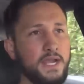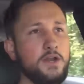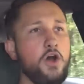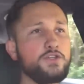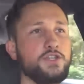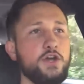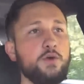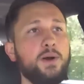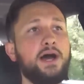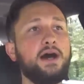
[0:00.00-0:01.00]
It
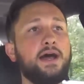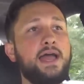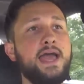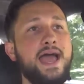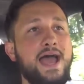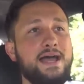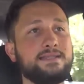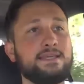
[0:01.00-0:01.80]
also has